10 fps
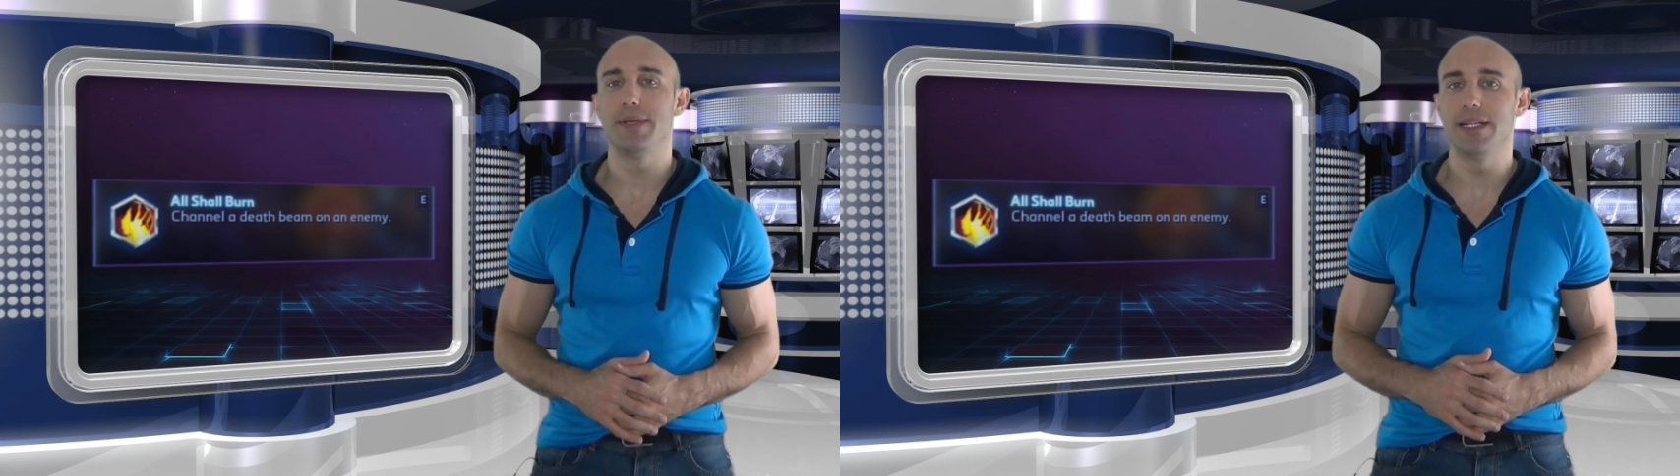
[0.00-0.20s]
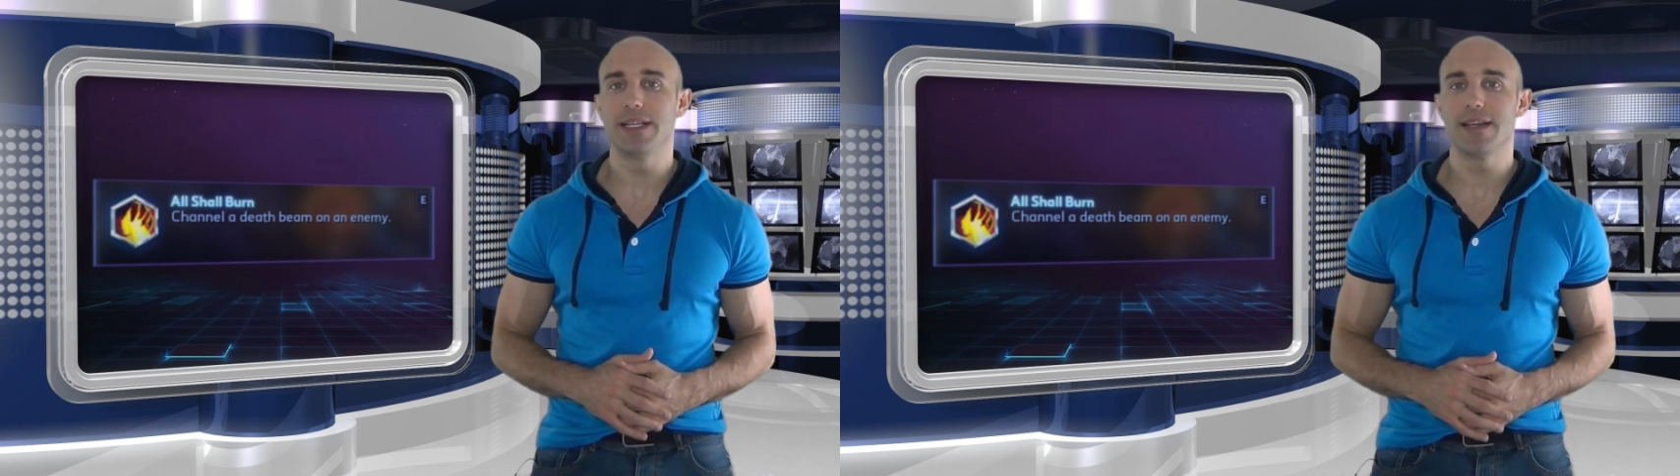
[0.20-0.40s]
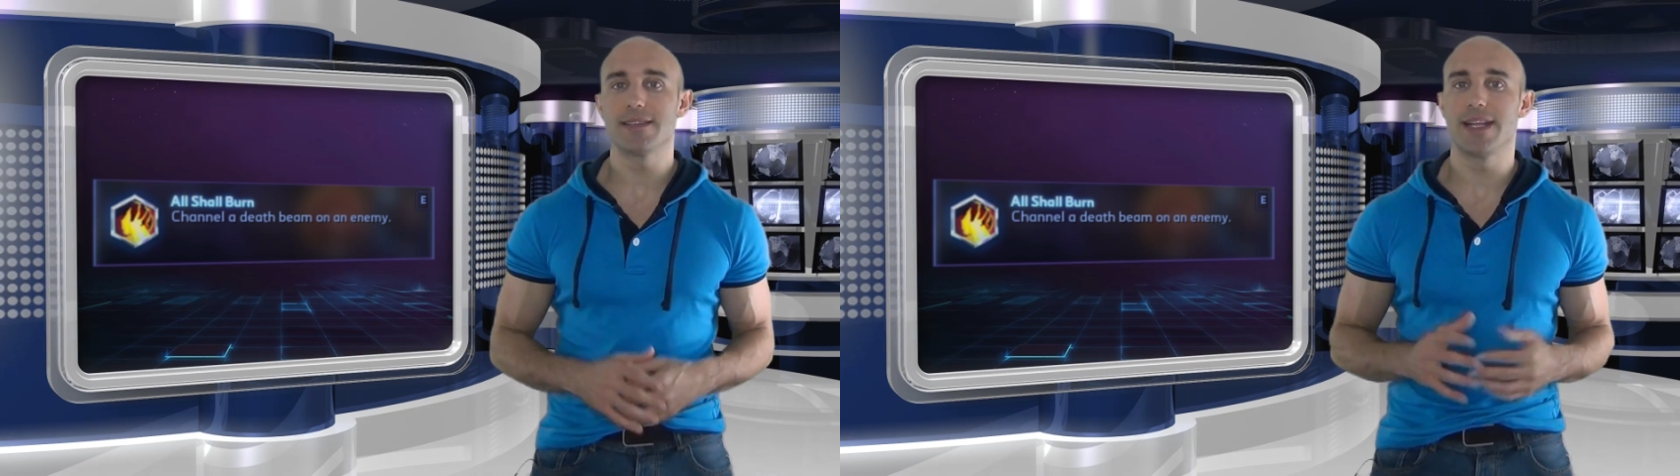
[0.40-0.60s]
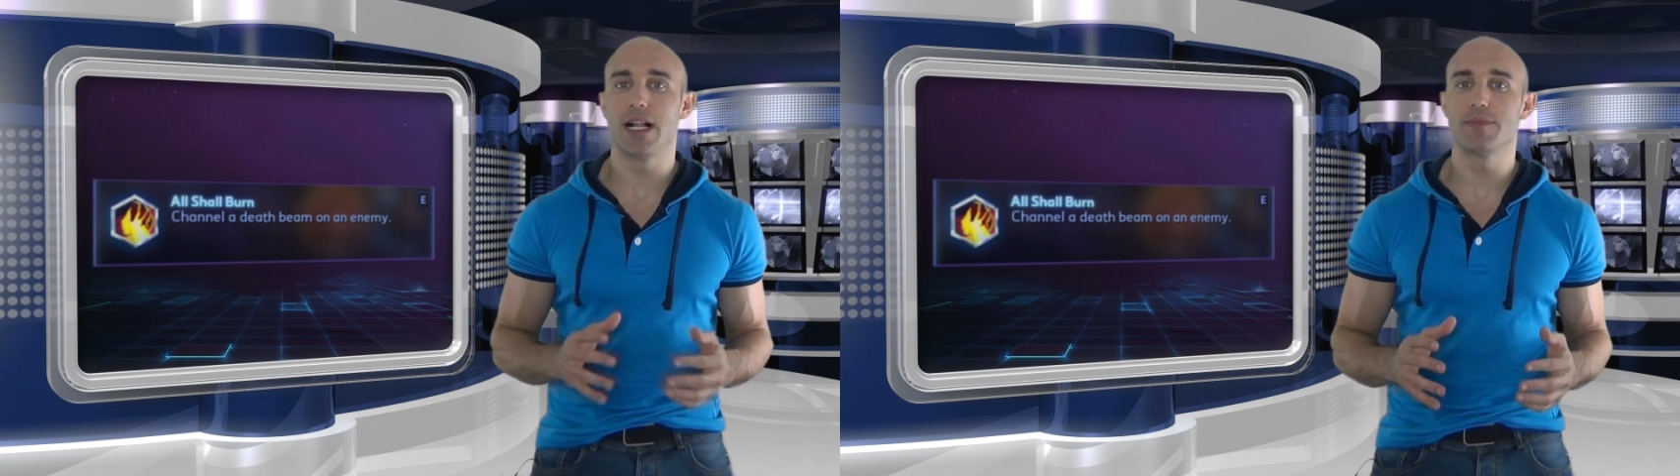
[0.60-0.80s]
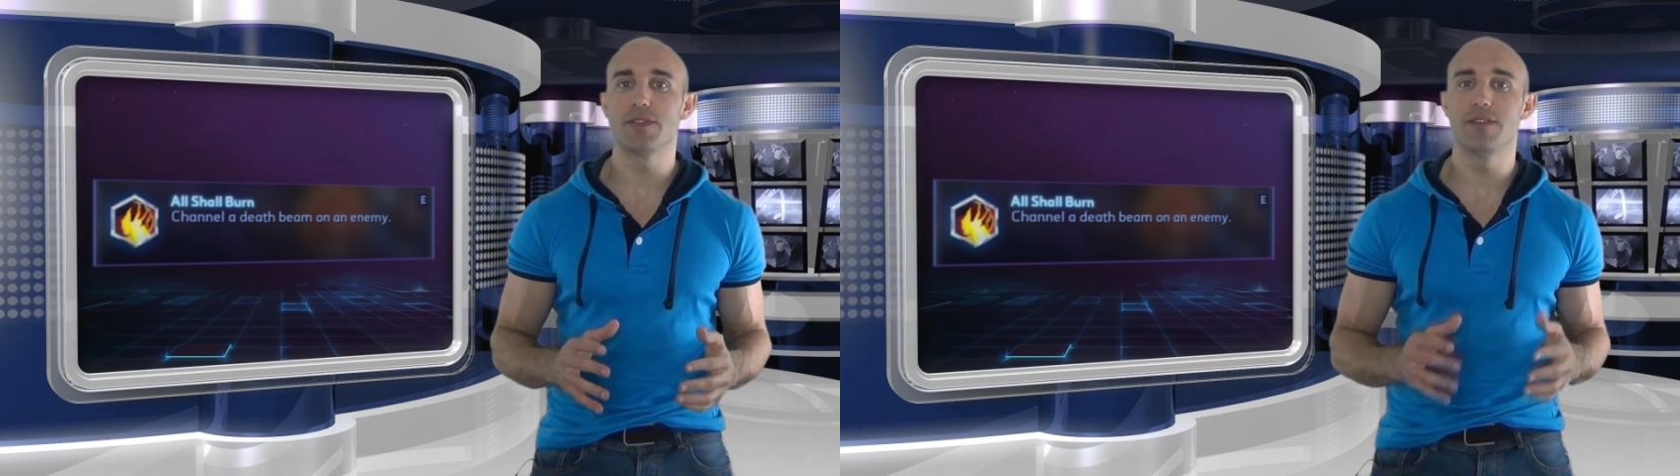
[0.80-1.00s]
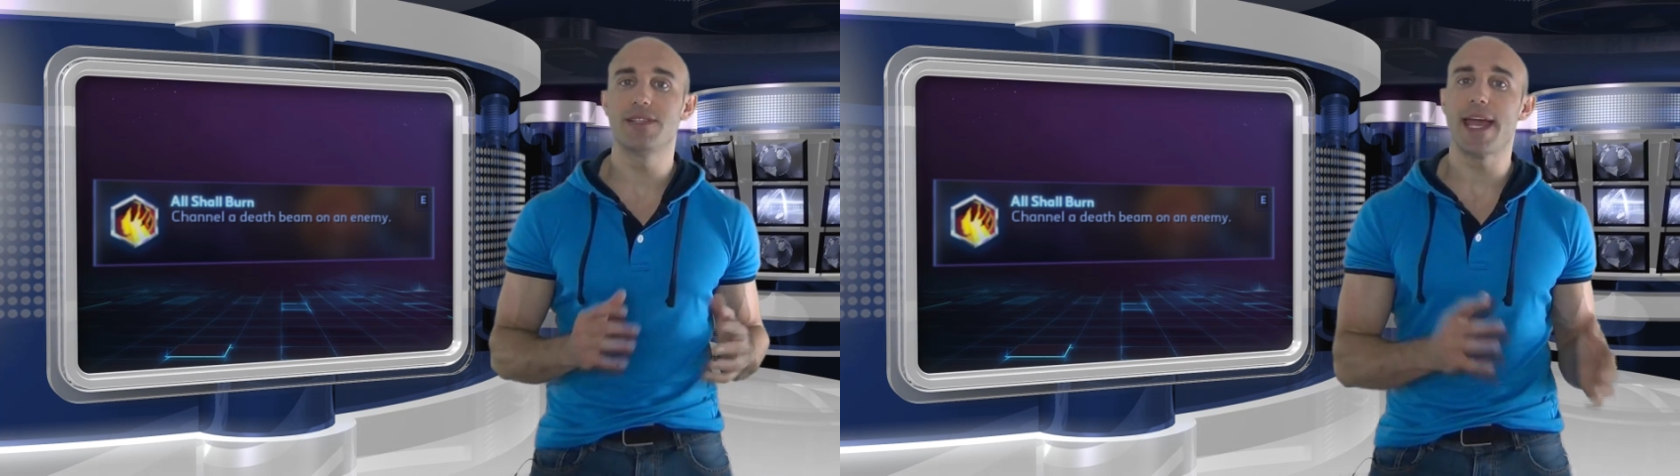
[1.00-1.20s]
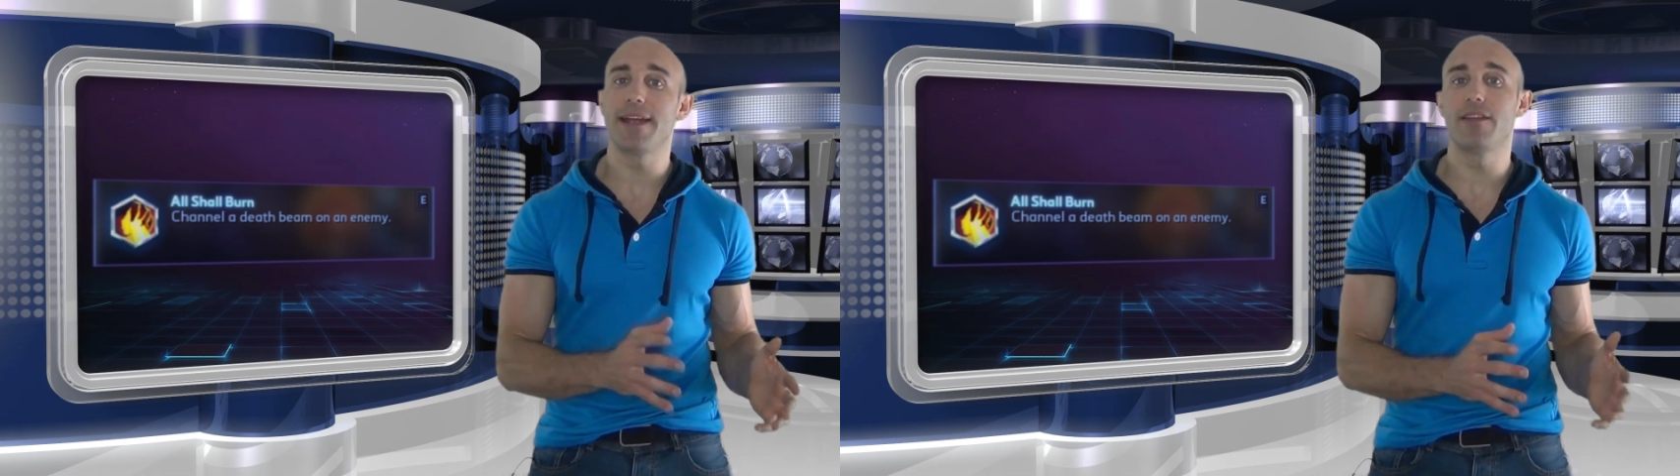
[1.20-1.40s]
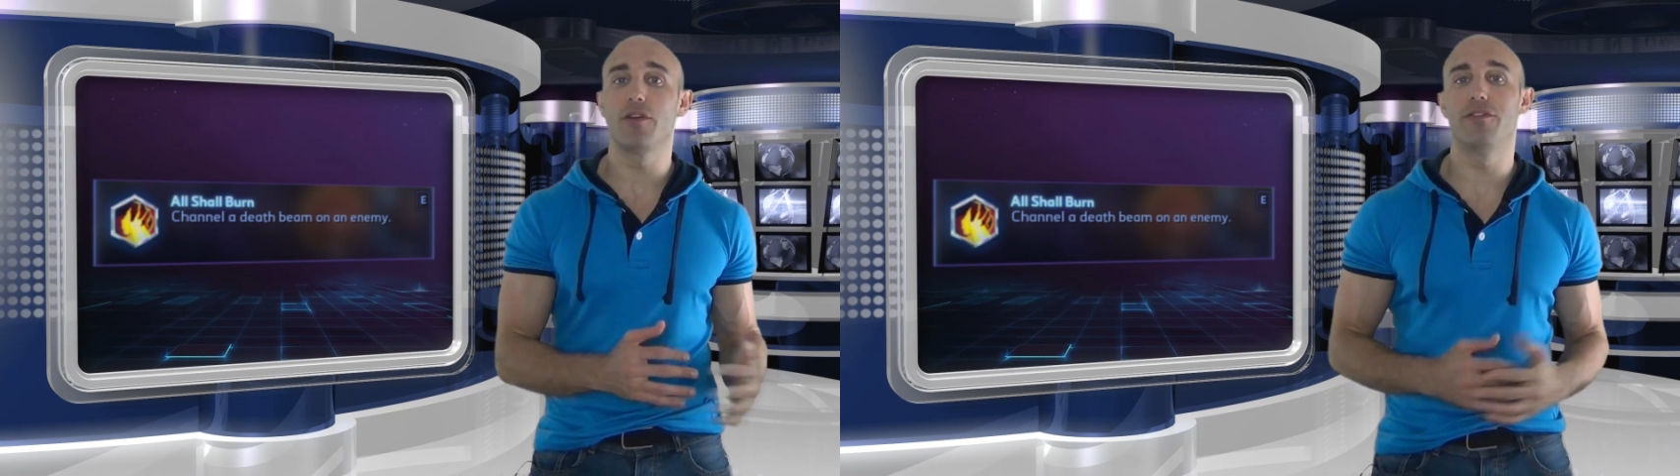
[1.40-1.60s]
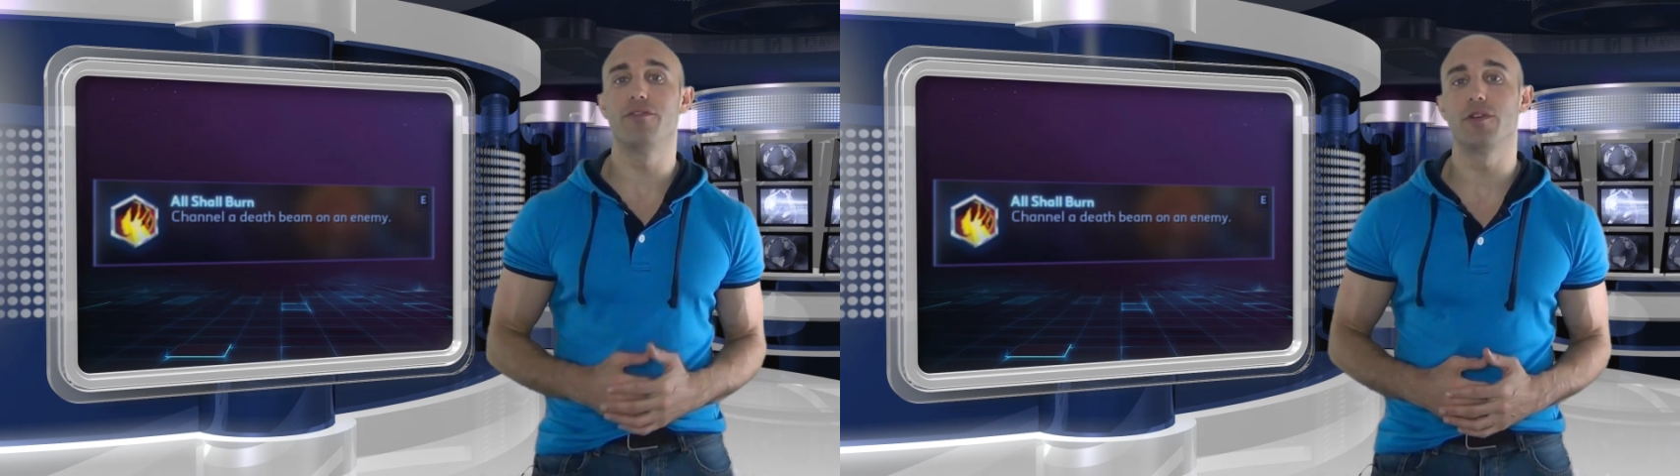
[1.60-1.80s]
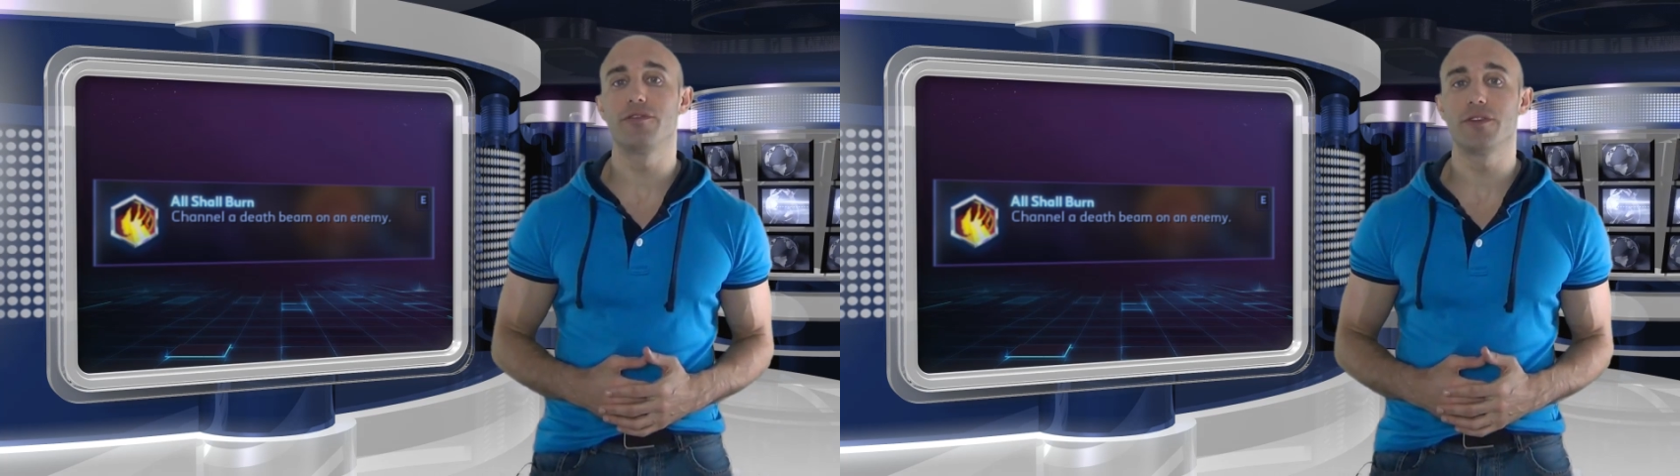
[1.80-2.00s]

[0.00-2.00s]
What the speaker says: buildings and helps you to take down a fort,